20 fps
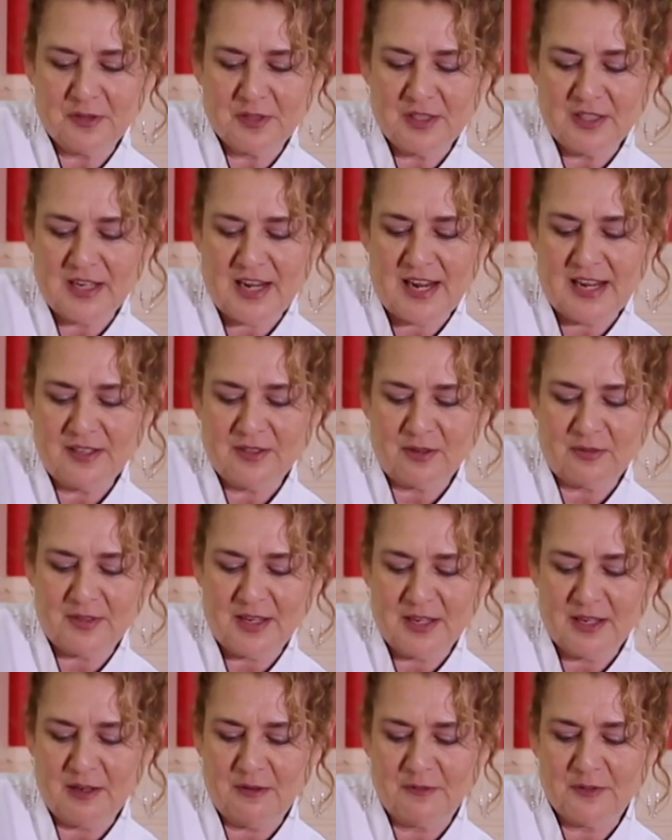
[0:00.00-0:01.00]
today. So
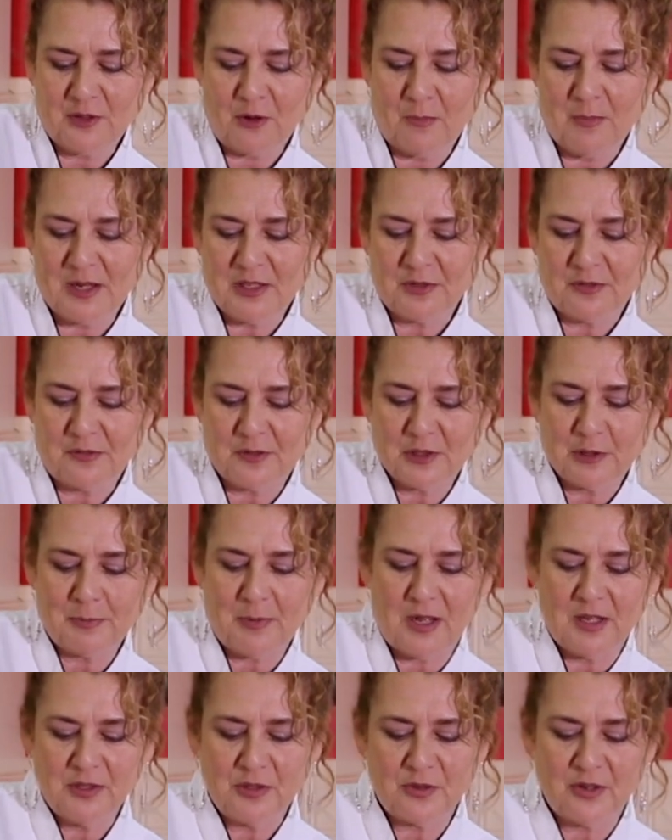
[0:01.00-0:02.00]
thank you so much for
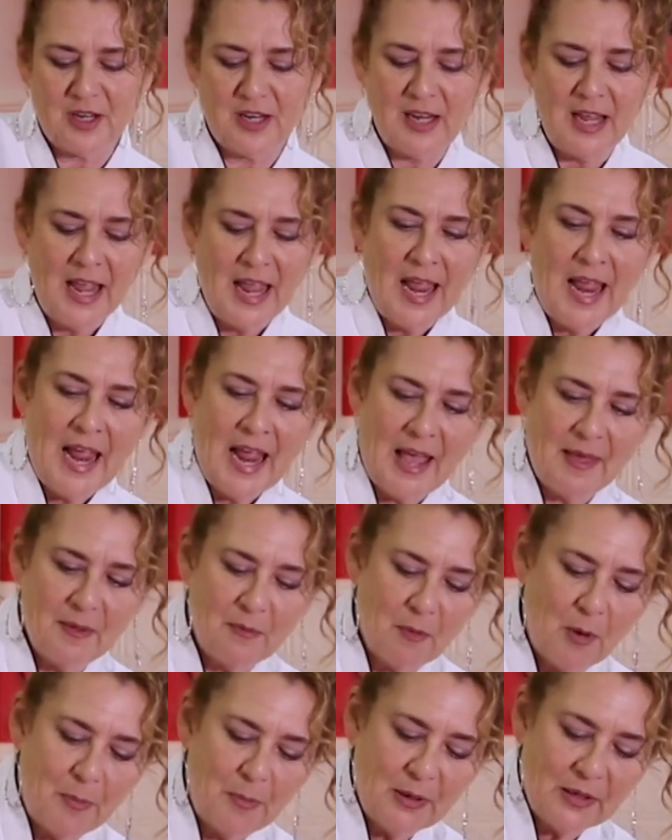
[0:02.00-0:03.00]
sponsoring. And then
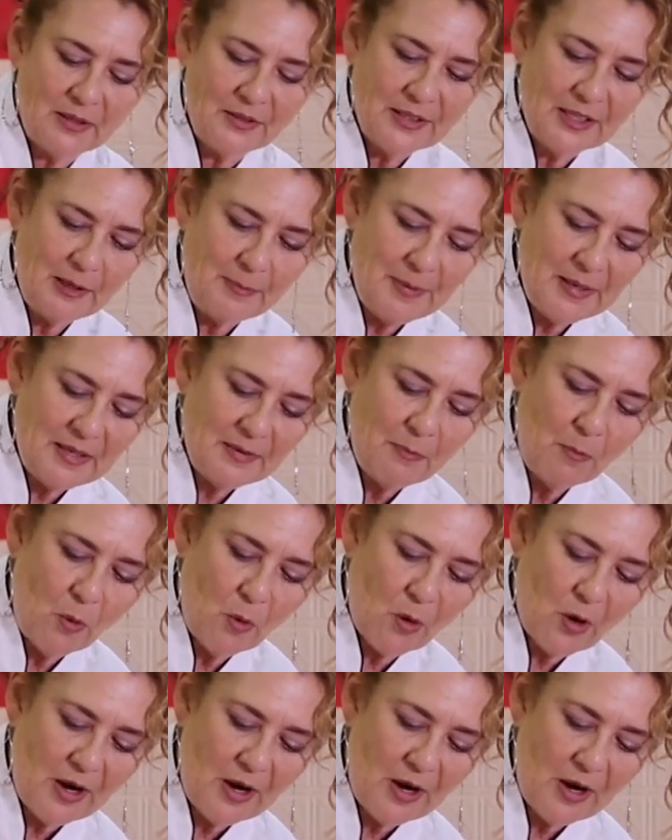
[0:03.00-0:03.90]
we'll put a little bit more